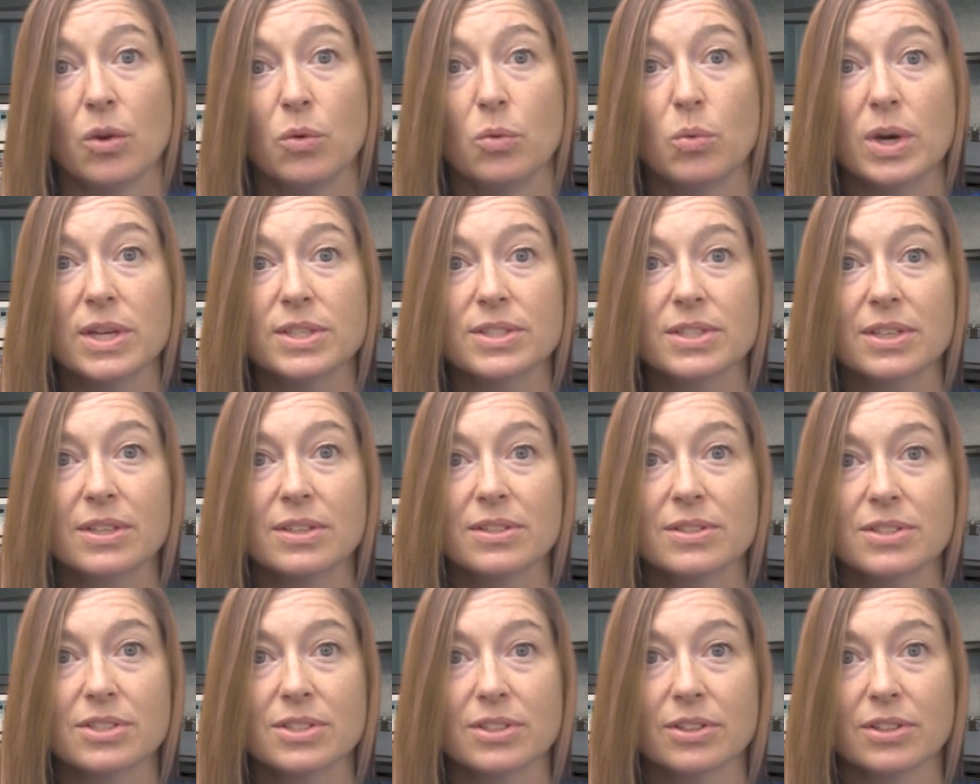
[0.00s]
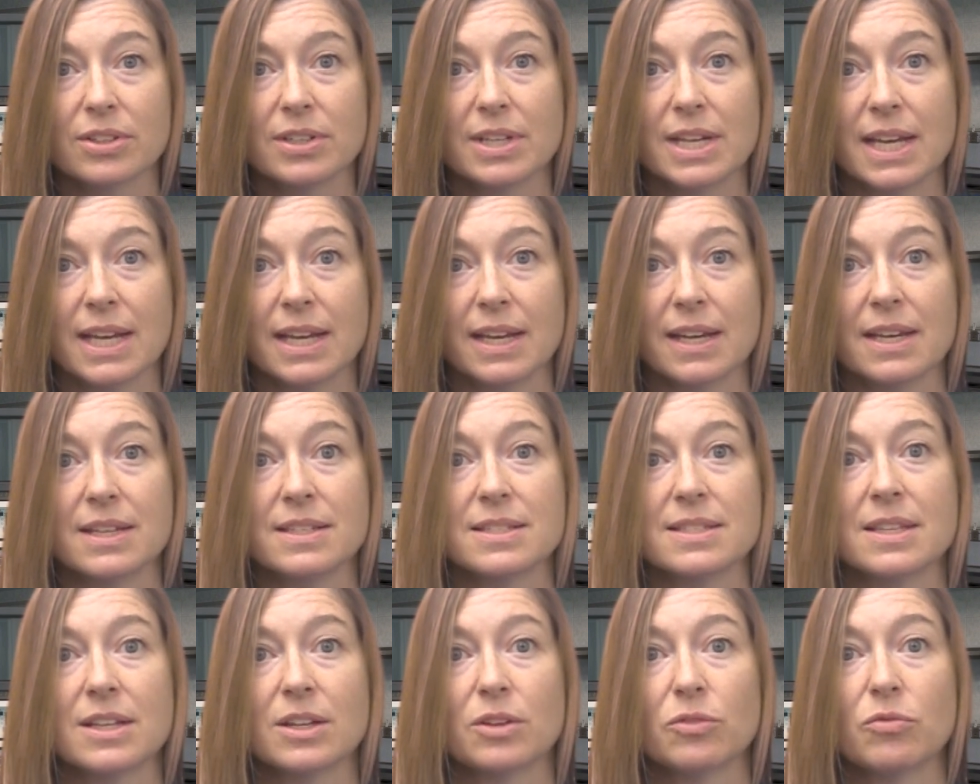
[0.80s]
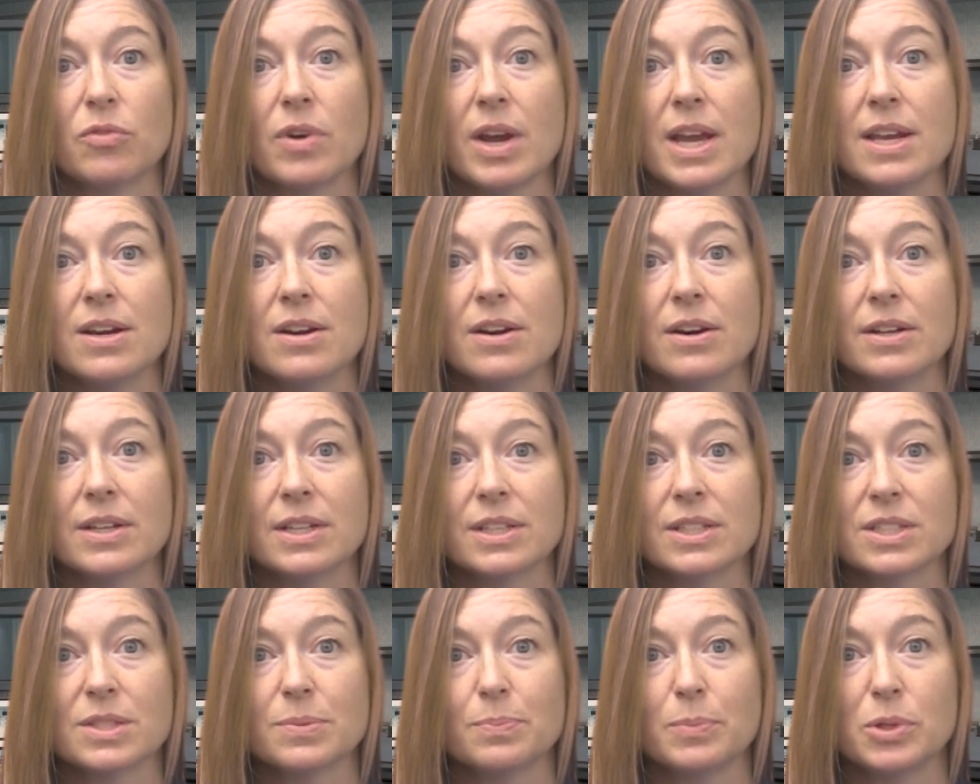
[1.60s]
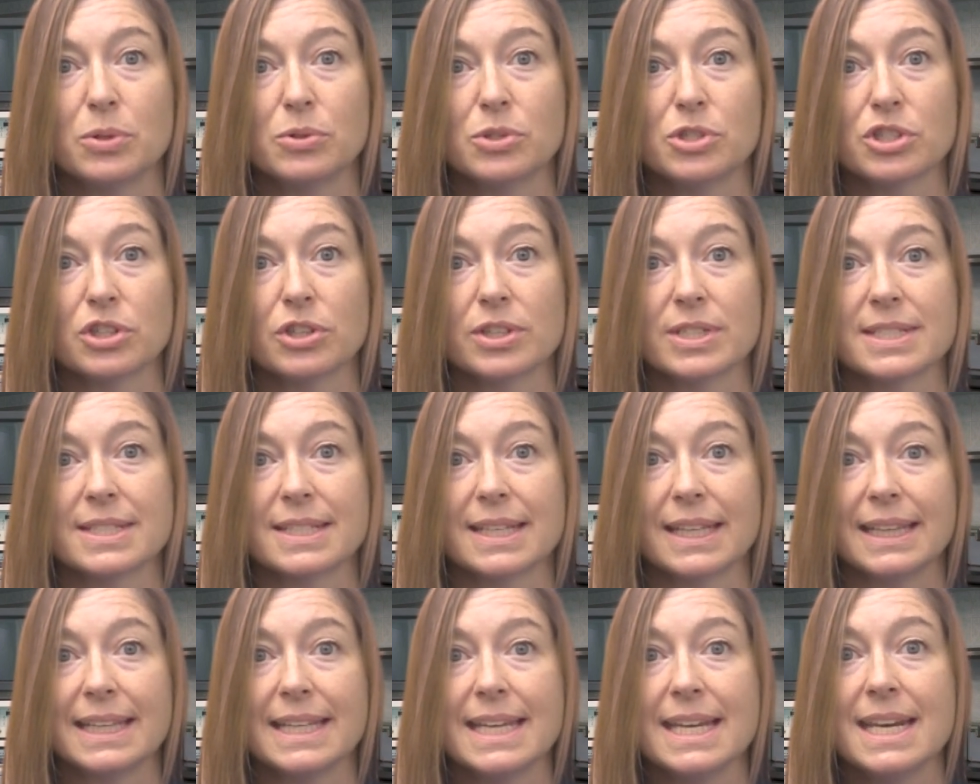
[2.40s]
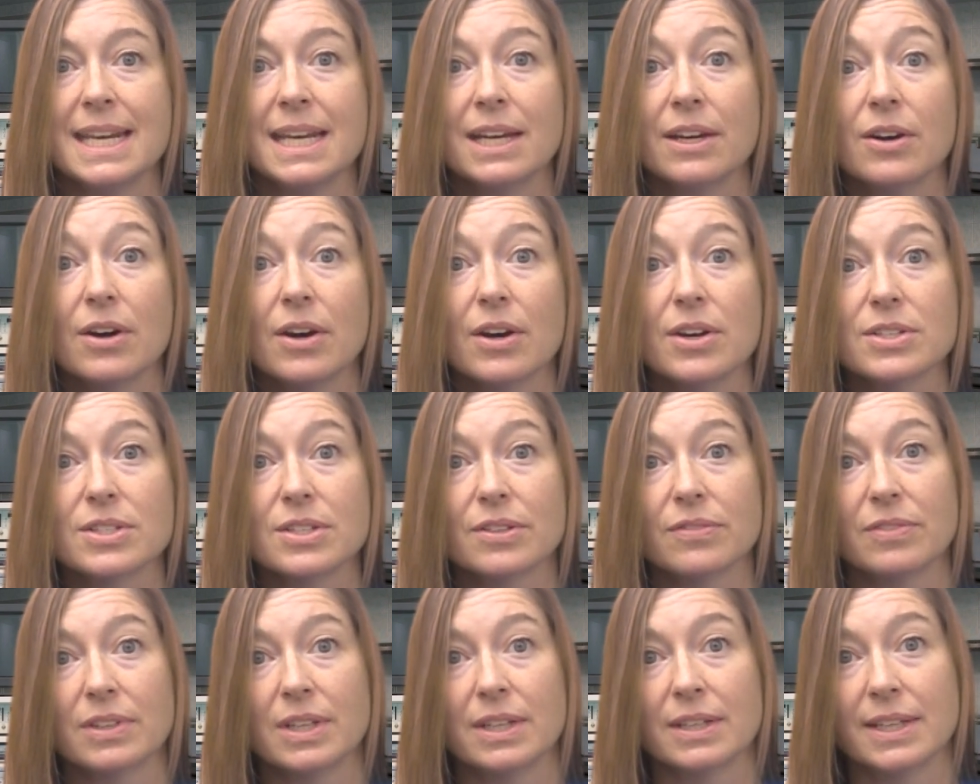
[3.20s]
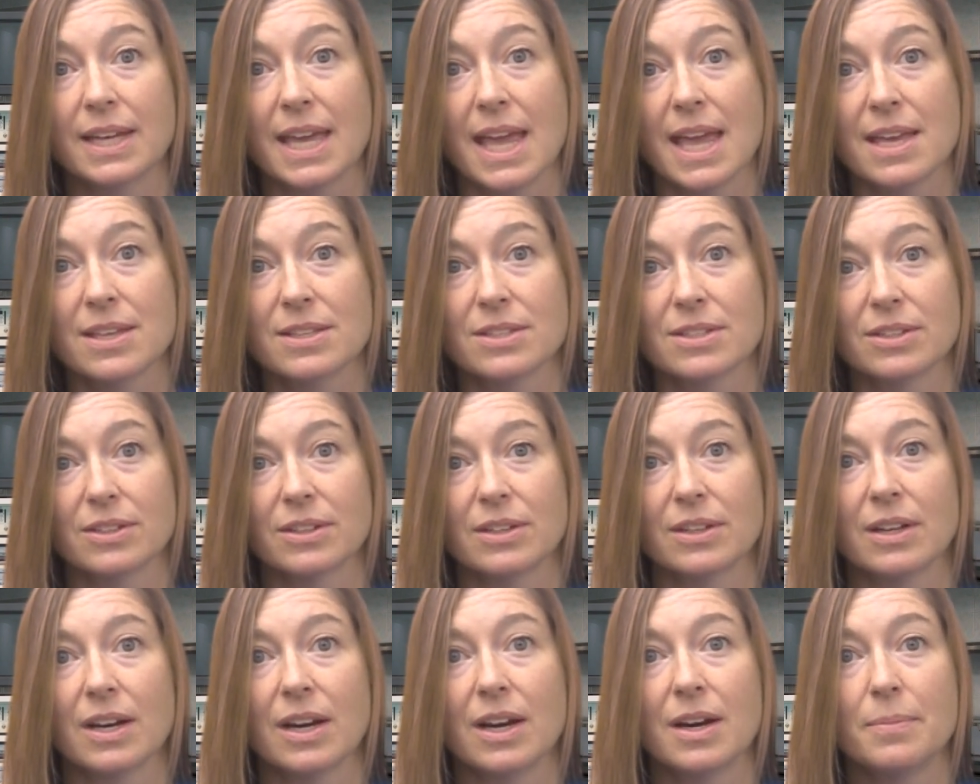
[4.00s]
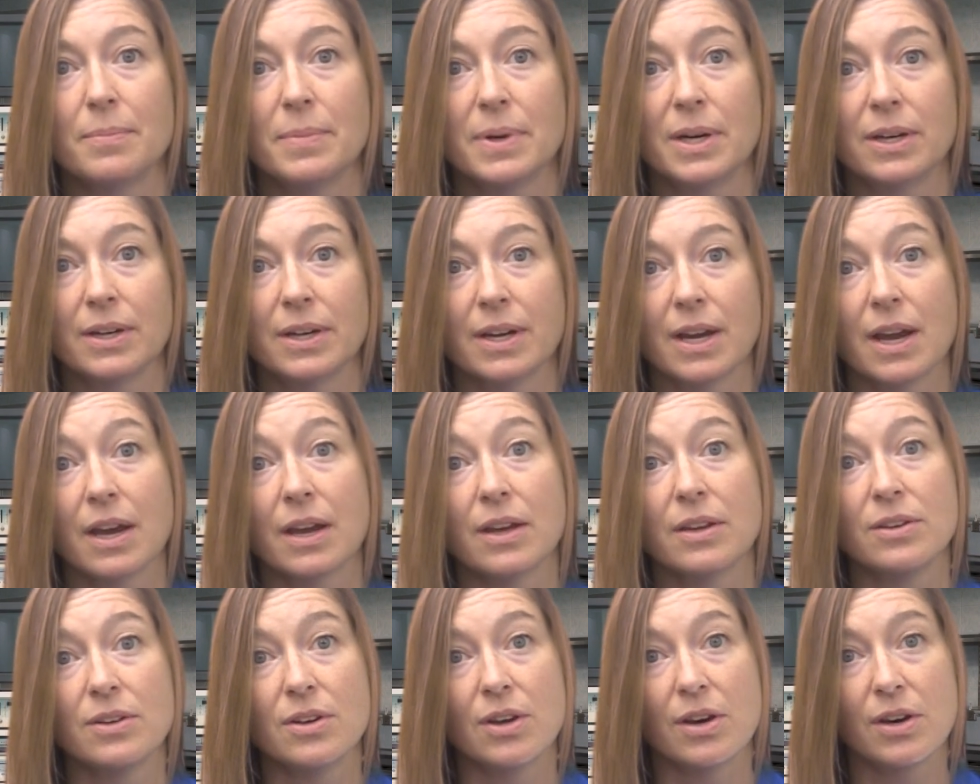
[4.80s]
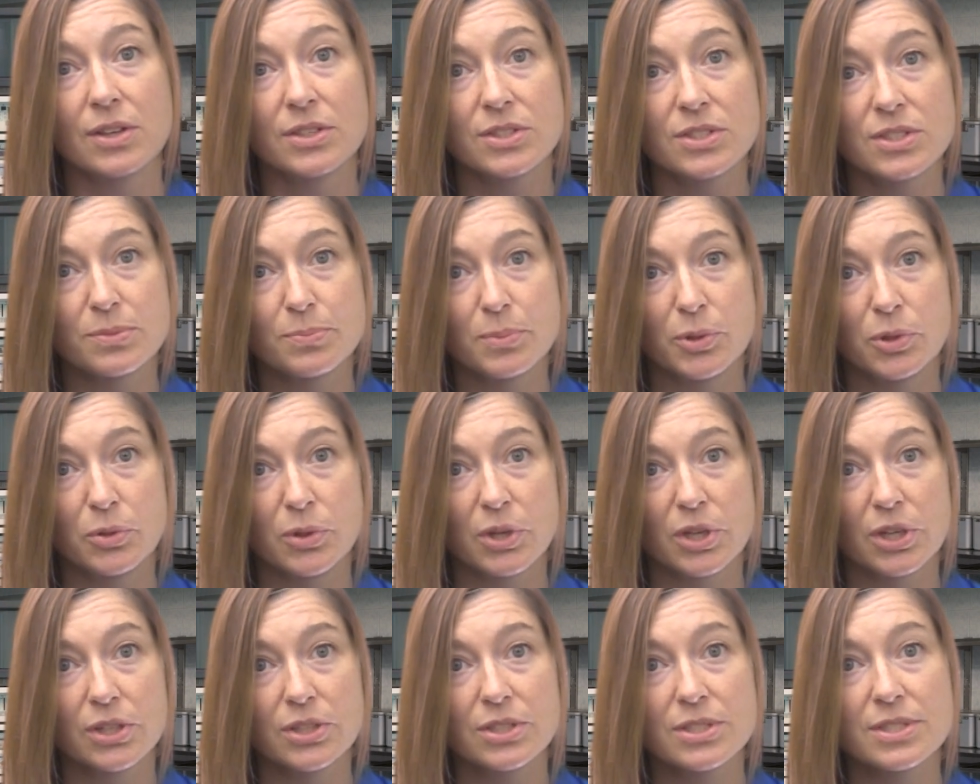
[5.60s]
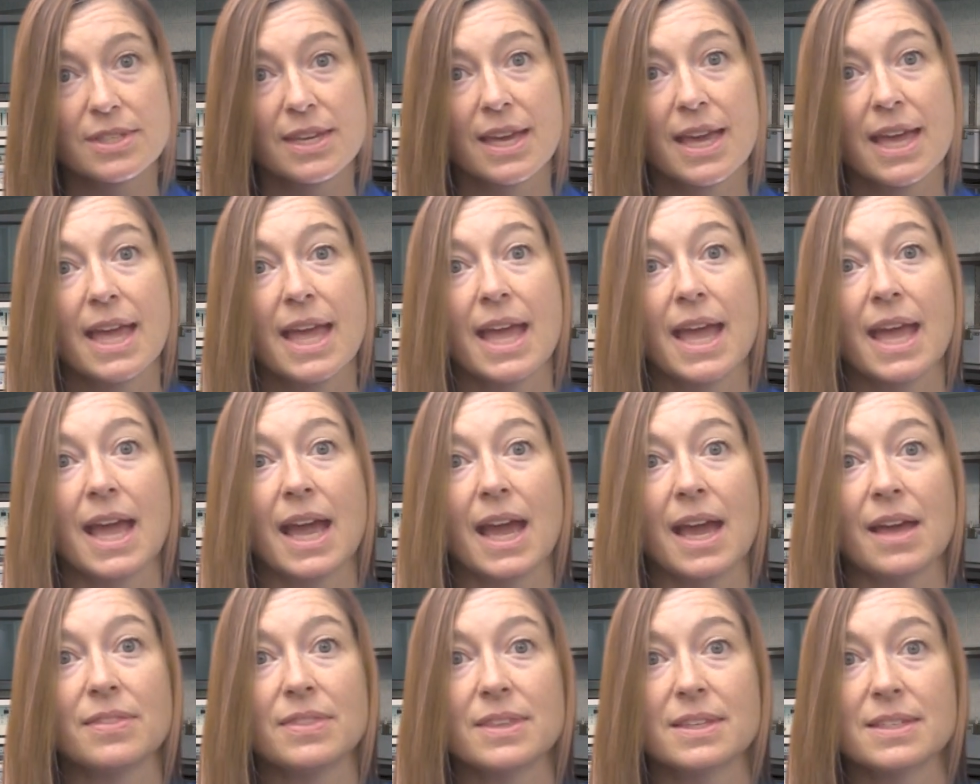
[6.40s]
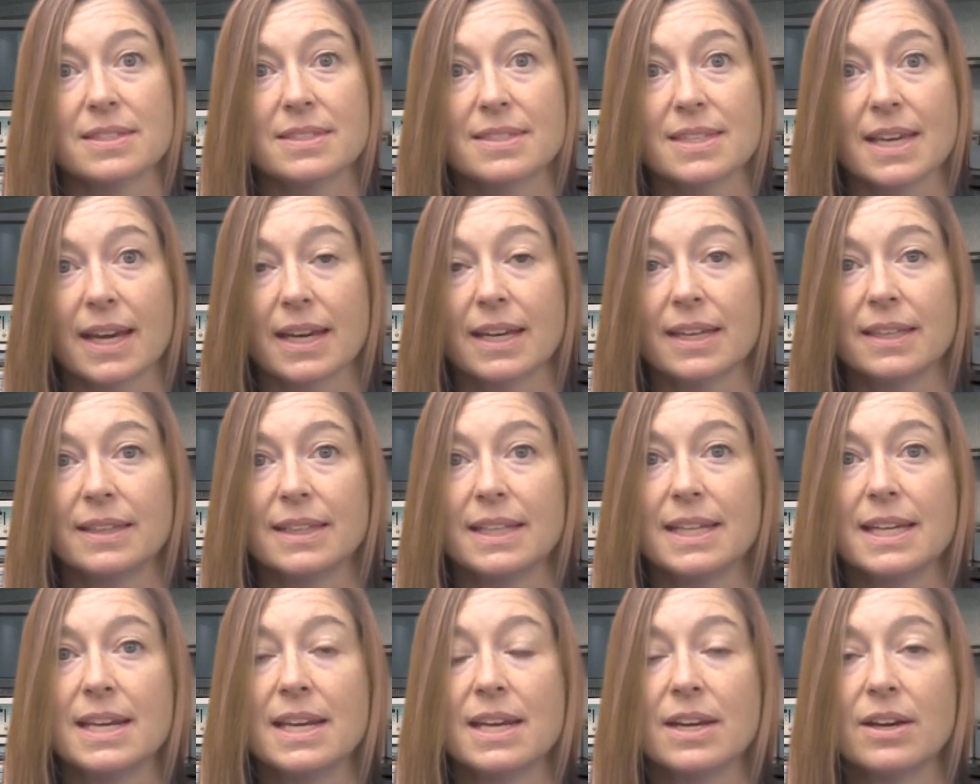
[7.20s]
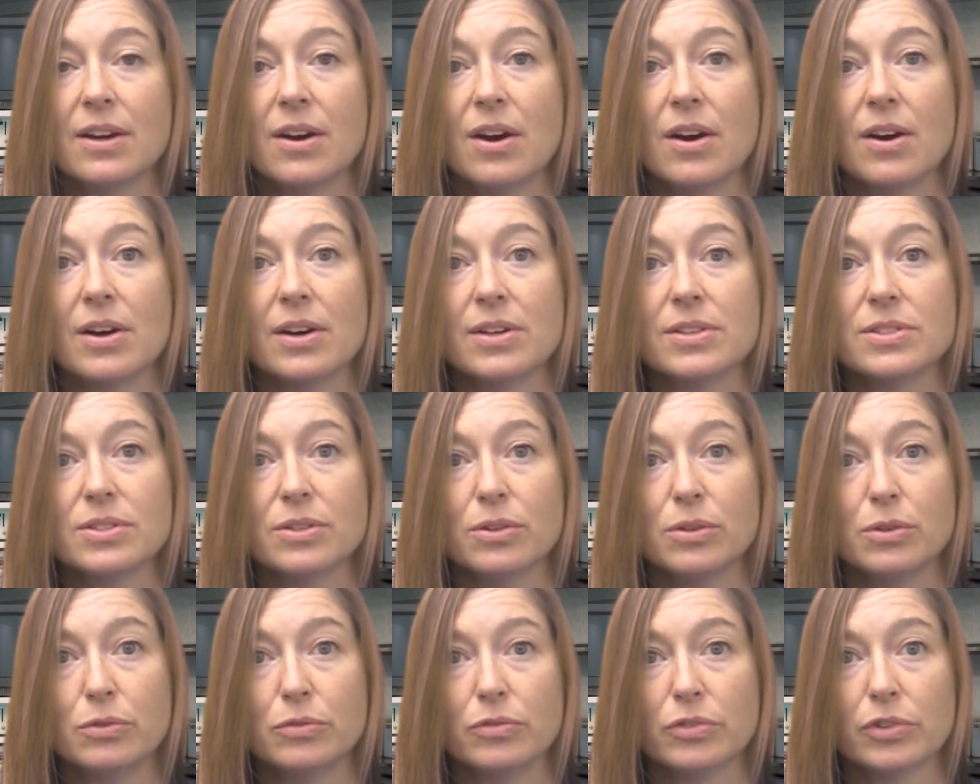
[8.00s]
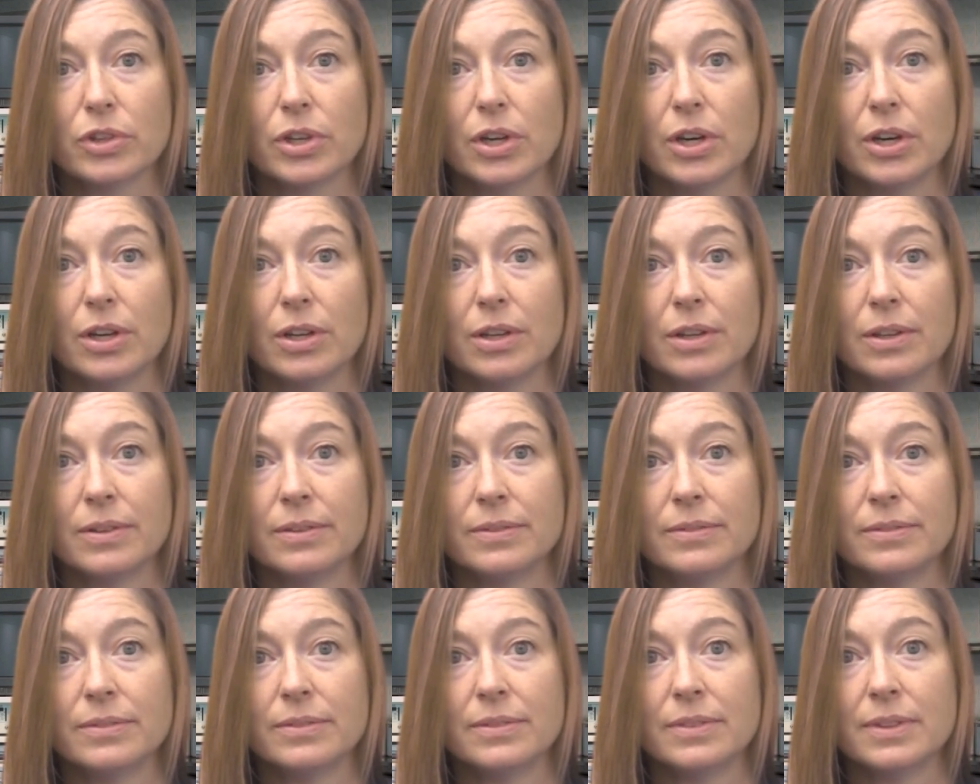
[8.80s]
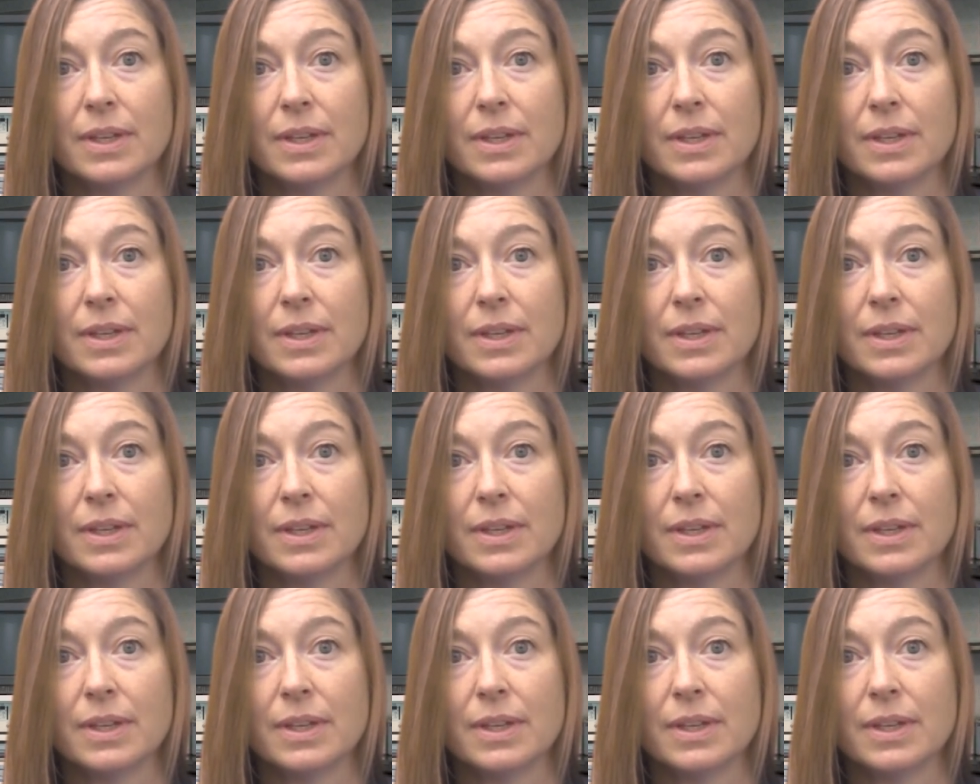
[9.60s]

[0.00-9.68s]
What's concerning is that radon exposure is the leading cause of lung cancer among non smokers and the second leading cause overall.